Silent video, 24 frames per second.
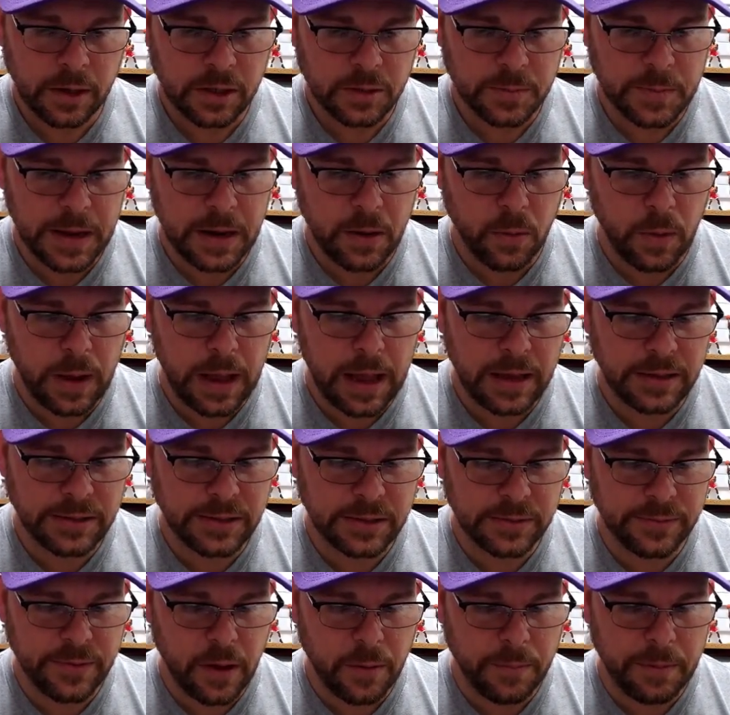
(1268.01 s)
It's been a while
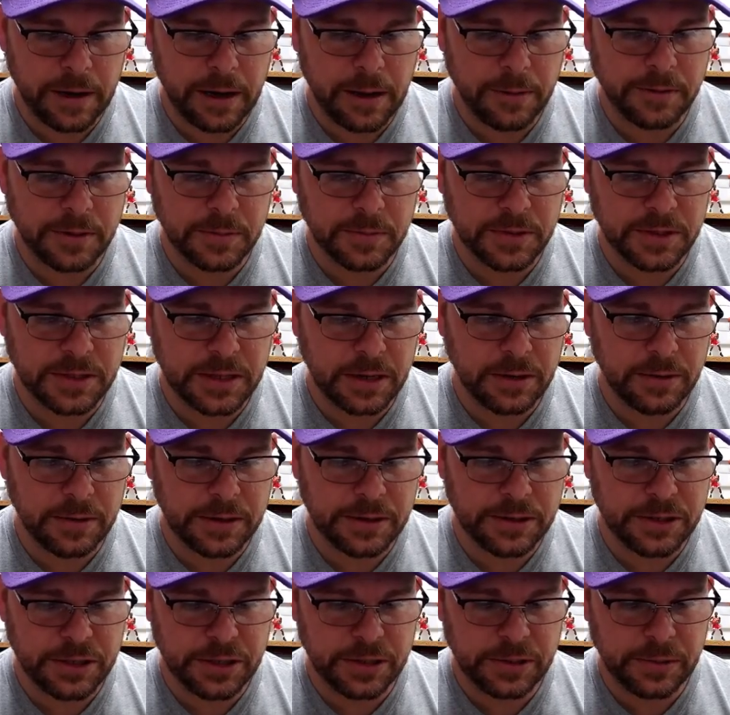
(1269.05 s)
since I've opened up some
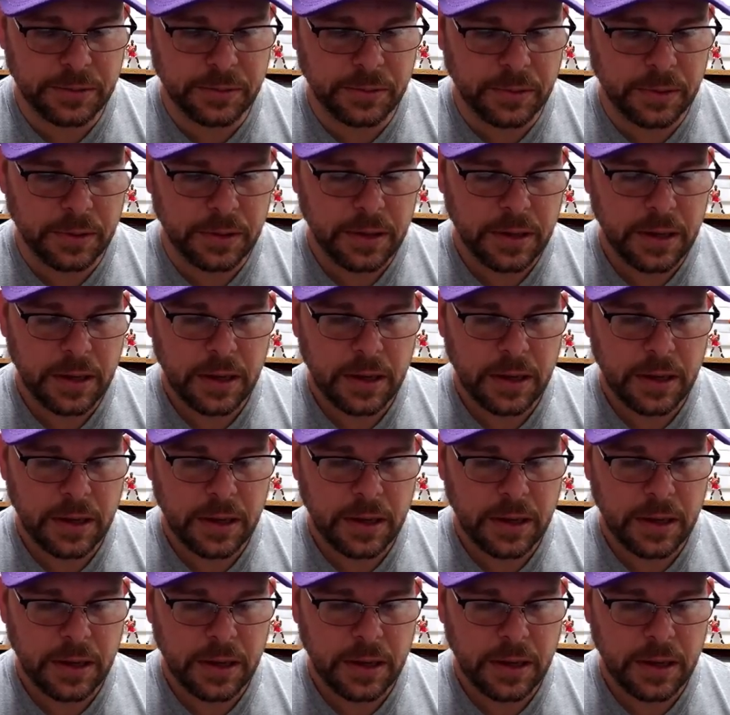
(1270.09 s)
Series 2.